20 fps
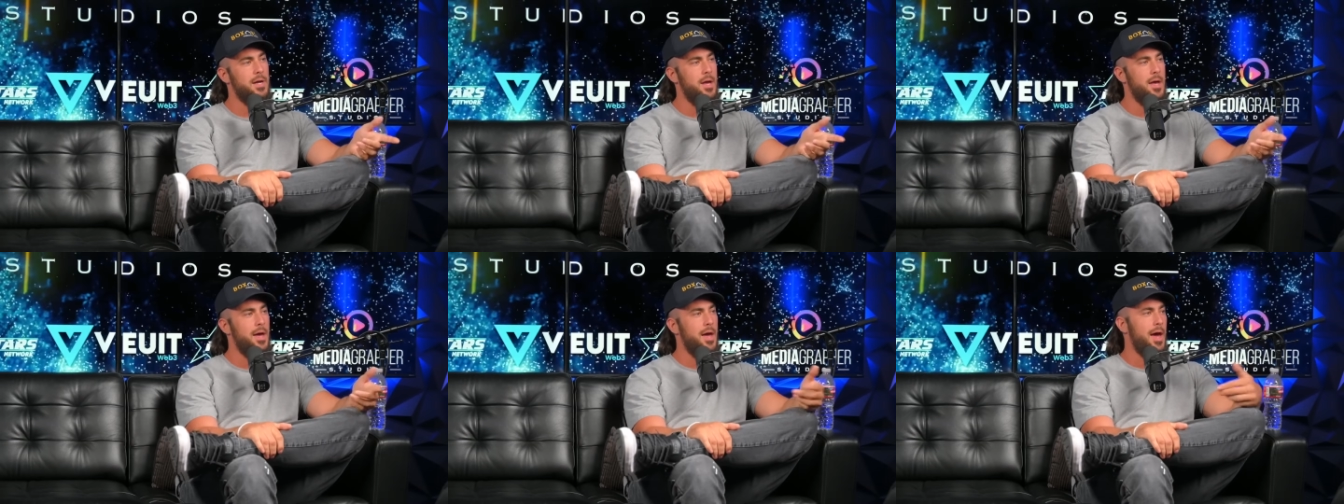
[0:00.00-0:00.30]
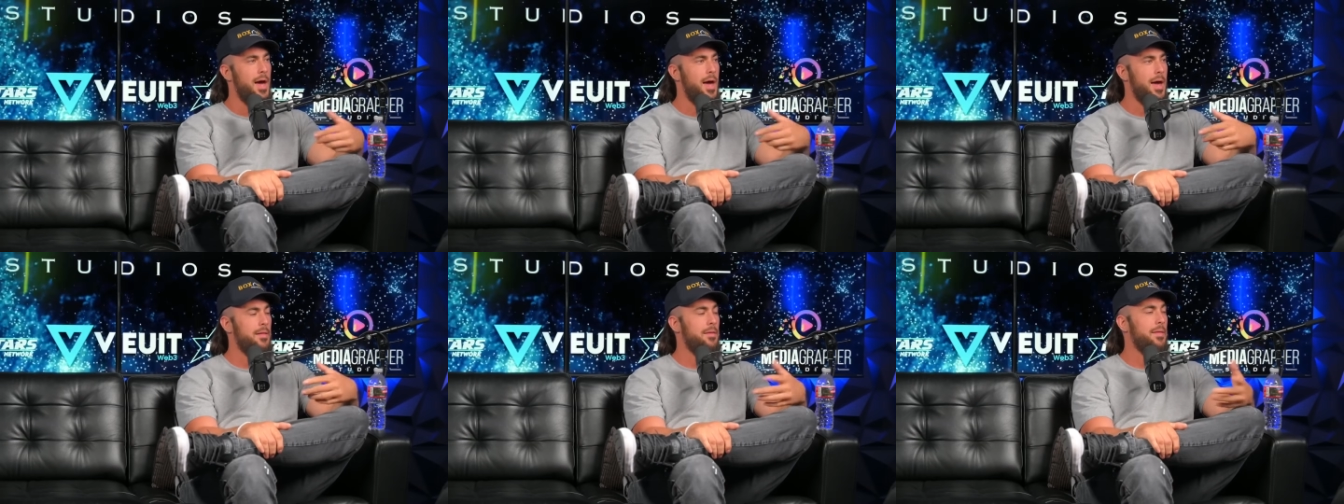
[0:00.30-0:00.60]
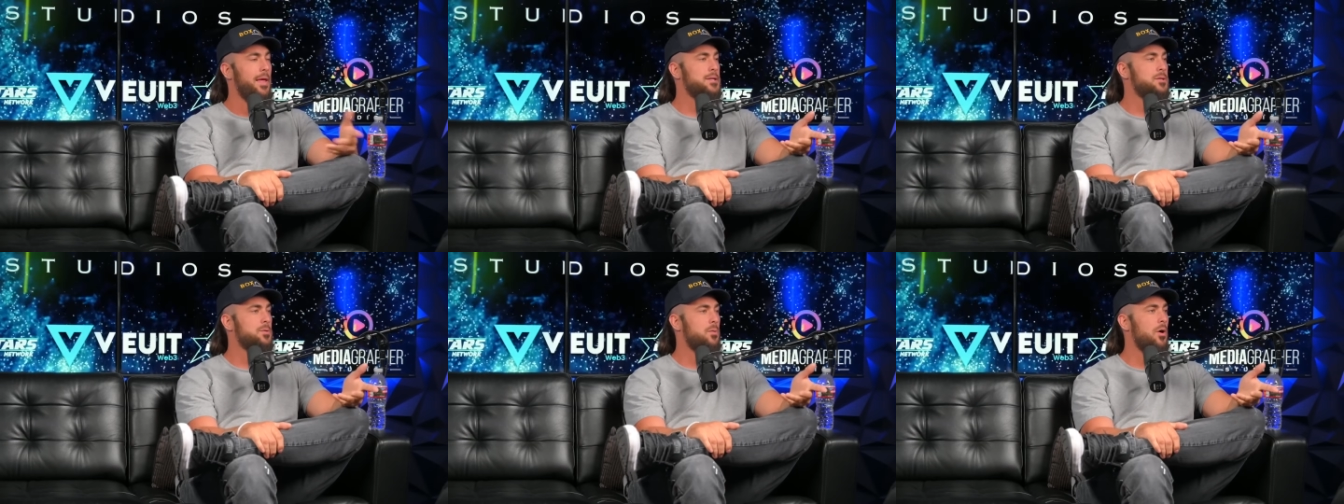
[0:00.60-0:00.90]
Mm-hmm.
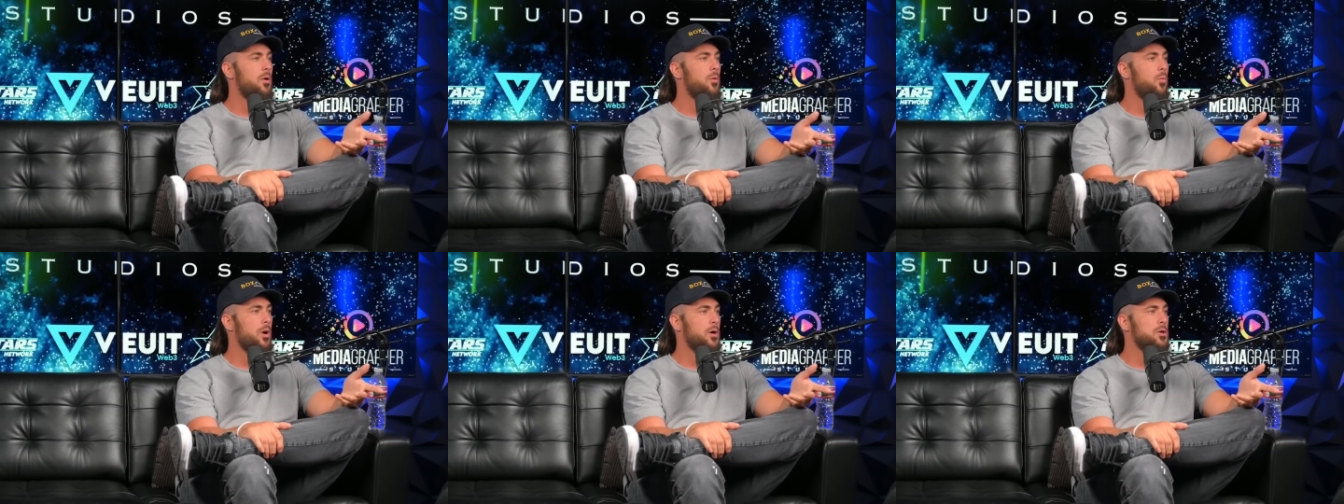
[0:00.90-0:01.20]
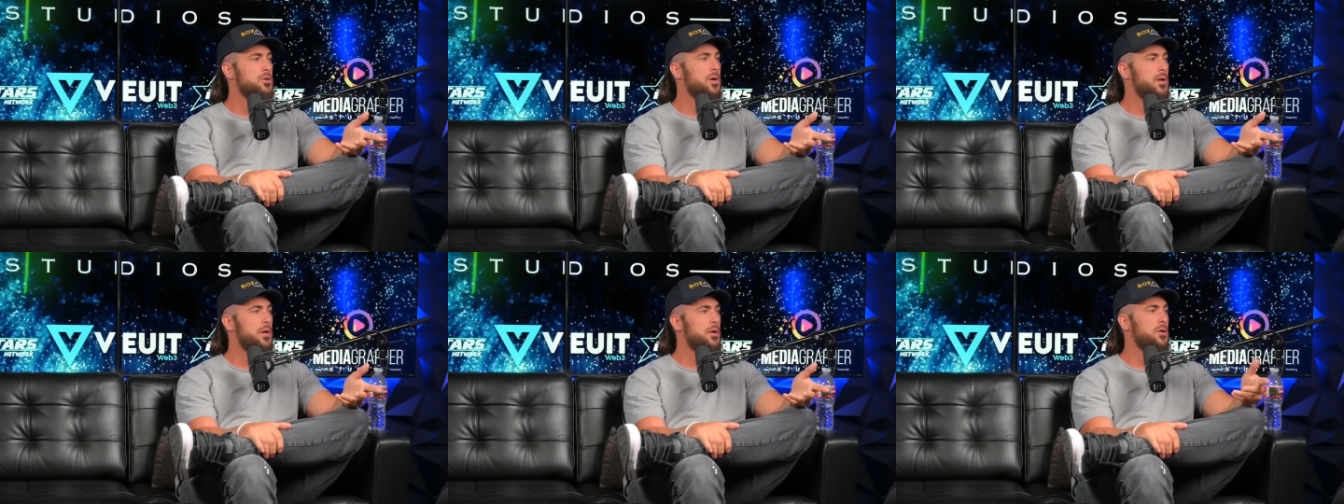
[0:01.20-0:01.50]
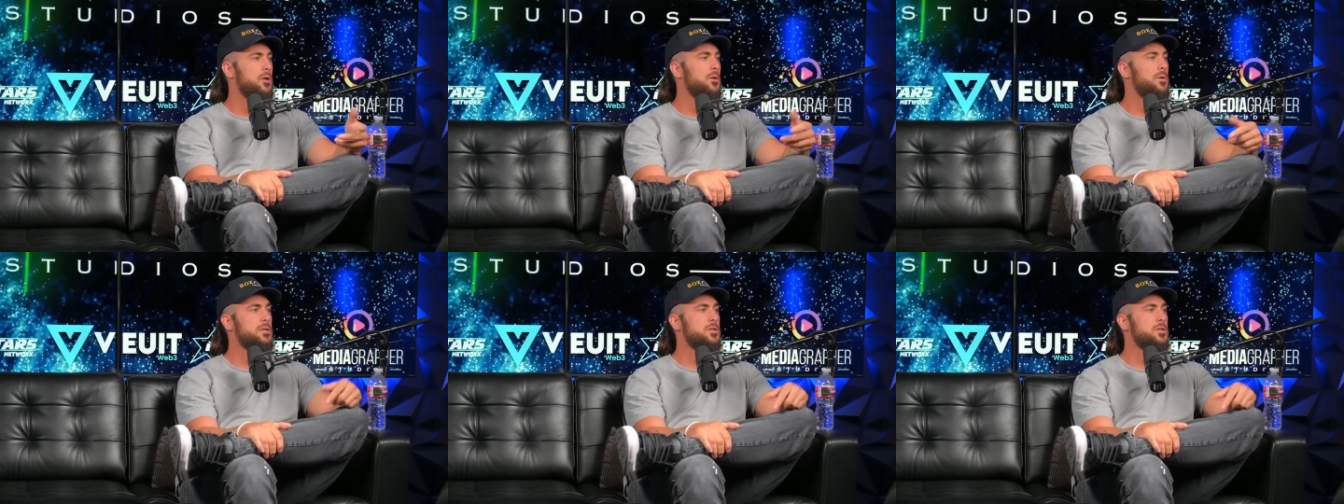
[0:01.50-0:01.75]
And that's what we're trying to do,